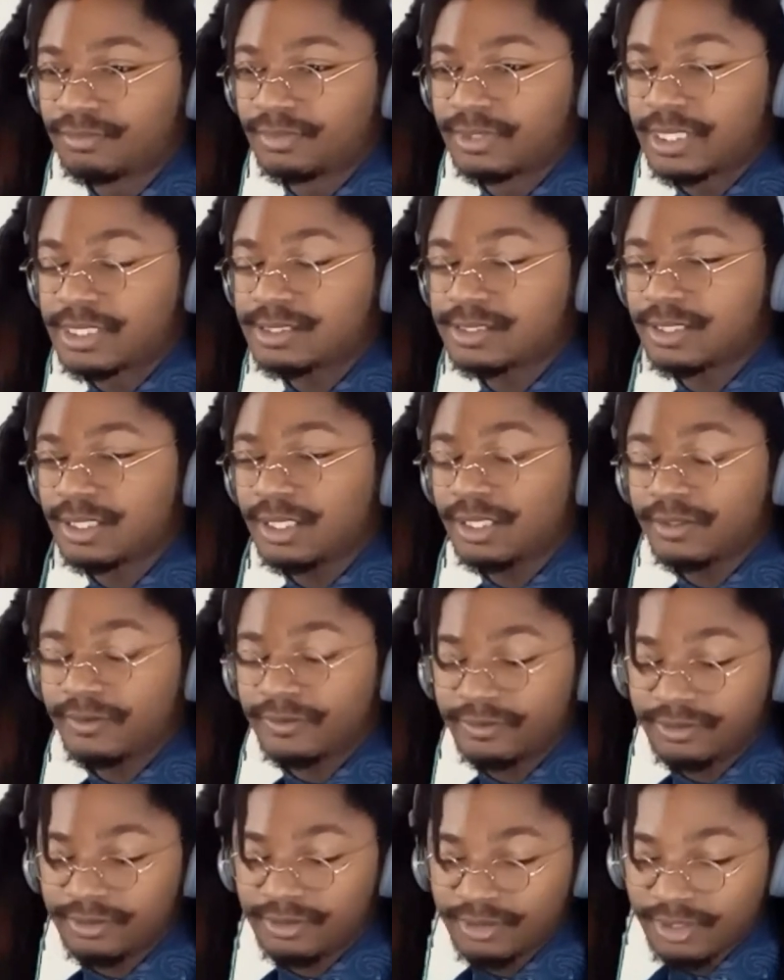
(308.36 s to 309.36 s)
That's
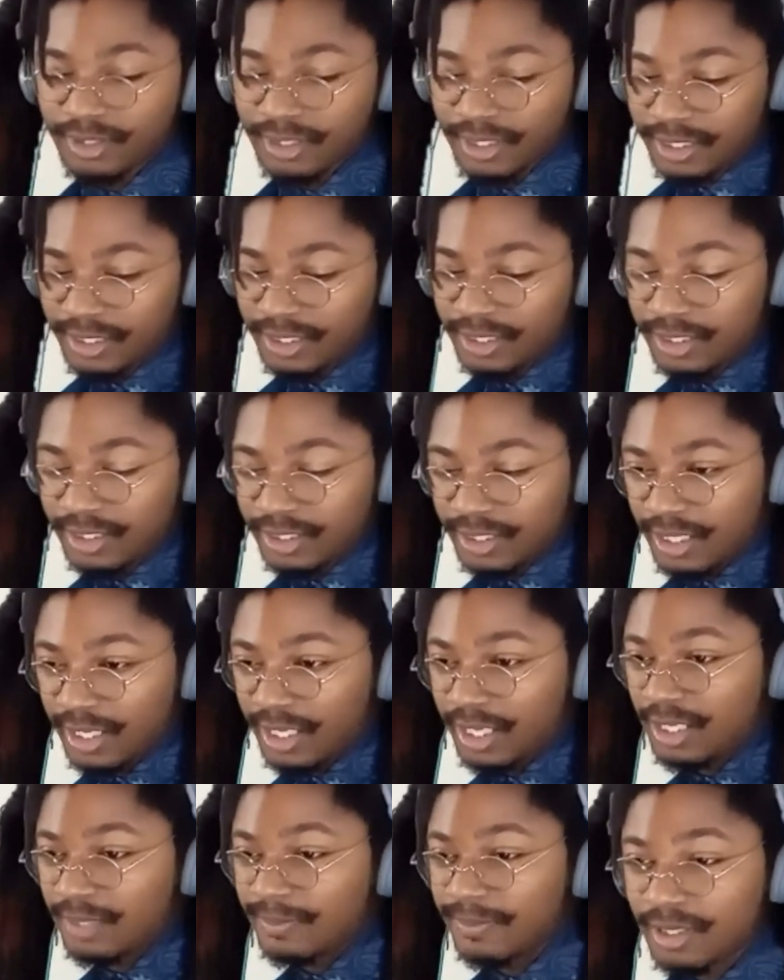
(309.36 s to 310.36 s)
tough.
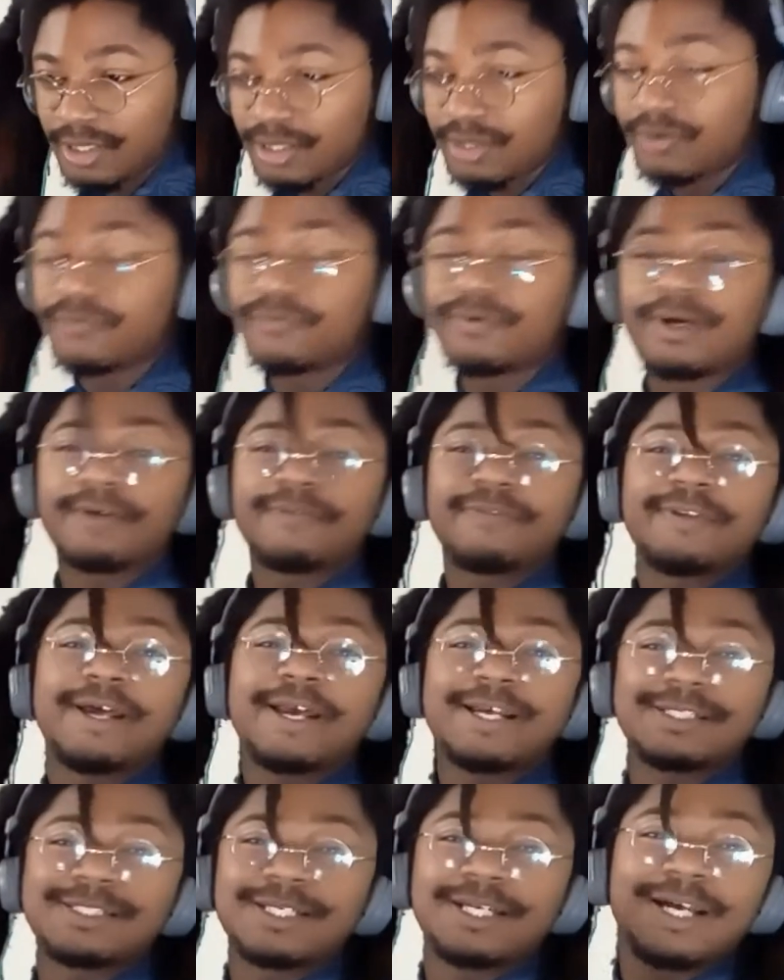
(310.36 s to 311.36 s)
Hey, better go find
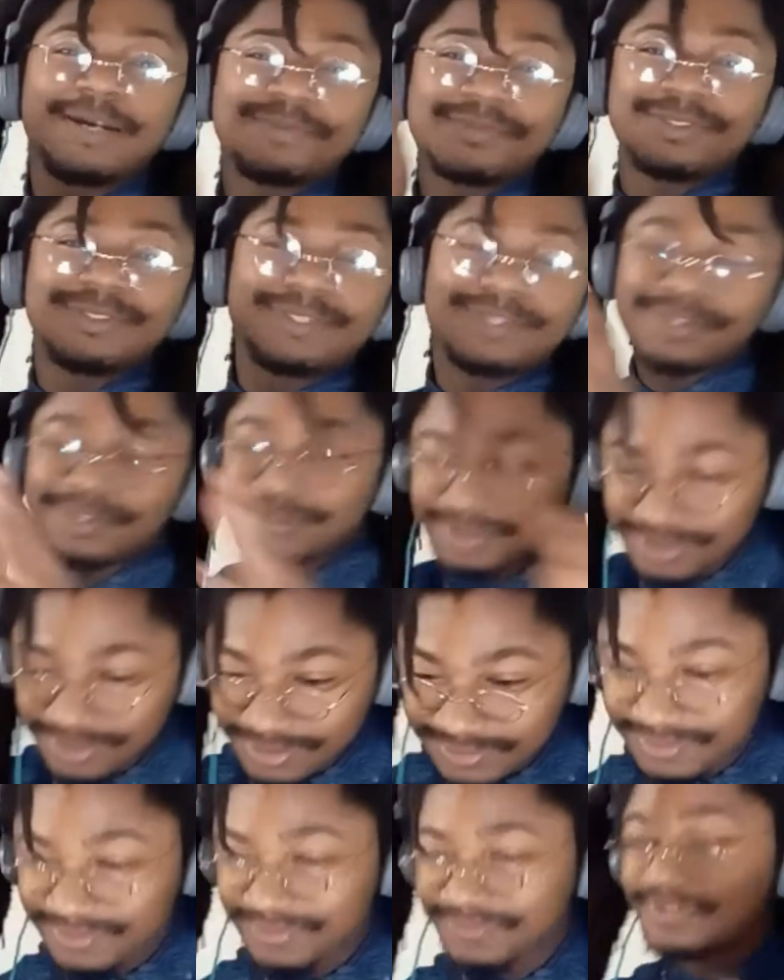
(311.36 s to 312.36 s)
Flash Thompson.
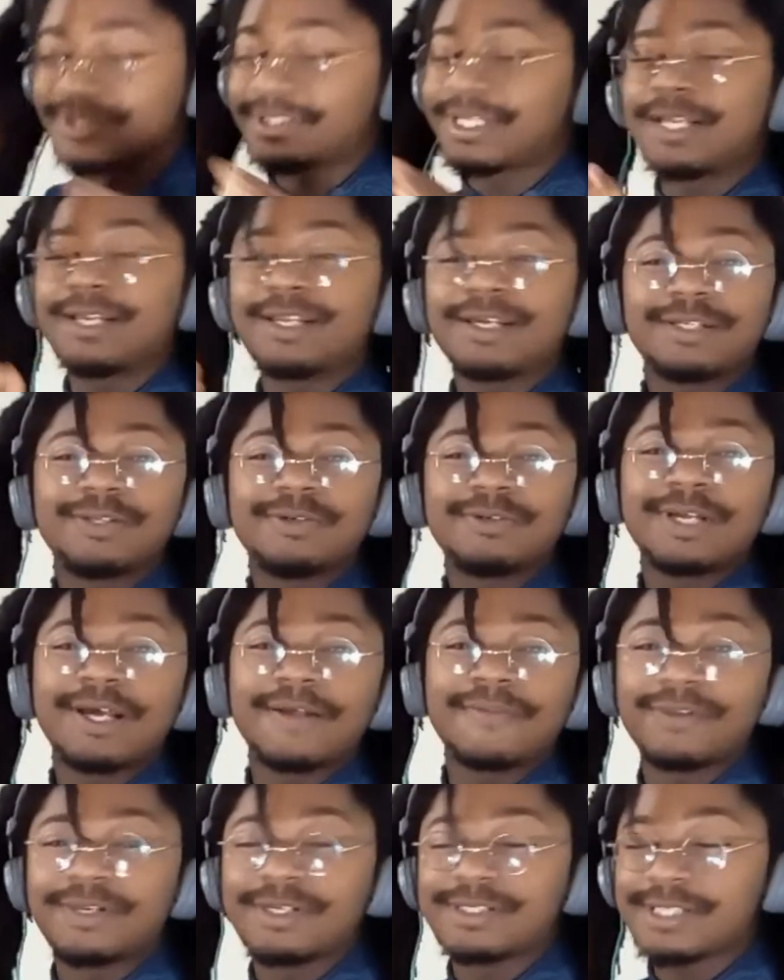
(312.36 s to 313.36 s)
Fuck that nigga doing
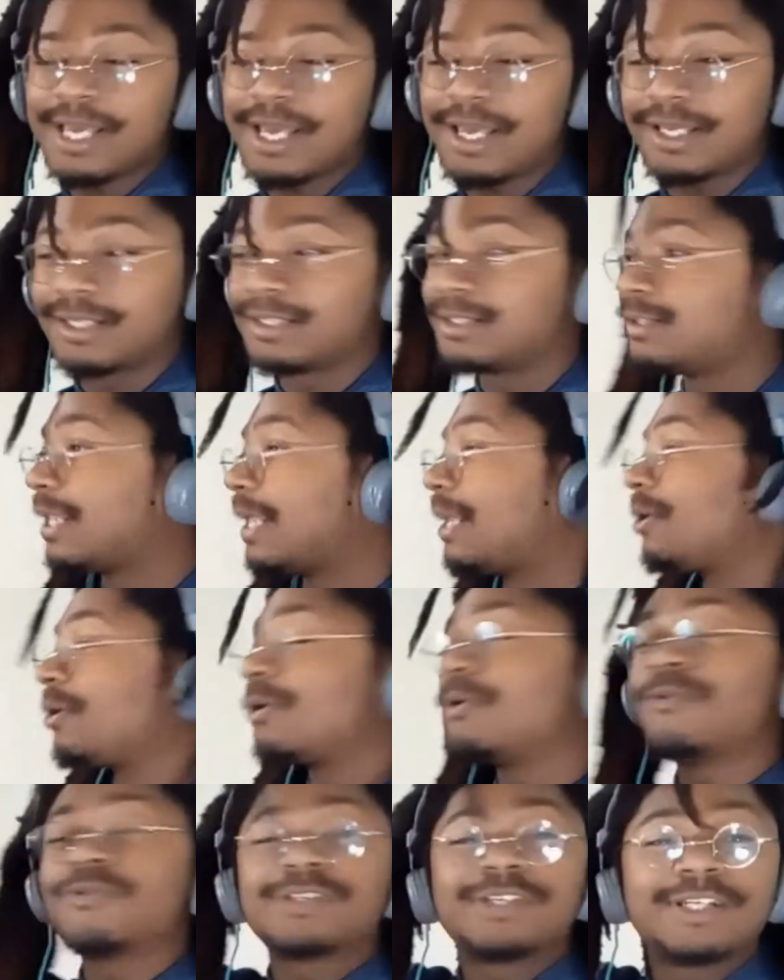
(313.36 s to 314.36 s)
after this. Hey, that nigga
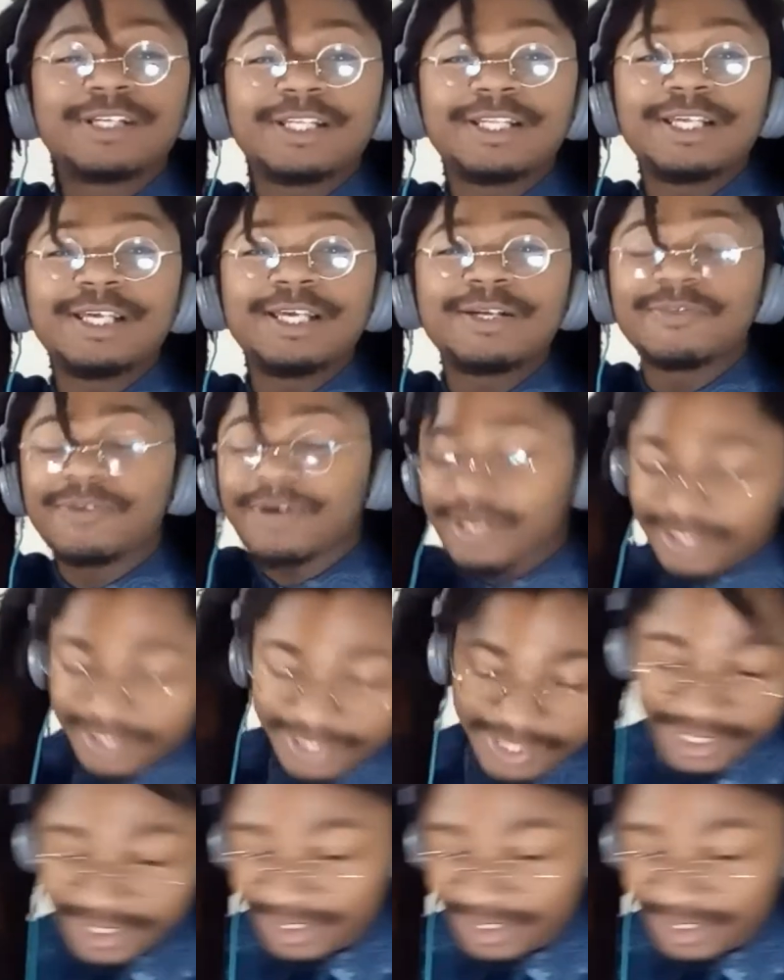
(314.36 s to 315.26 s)
going to the league, right?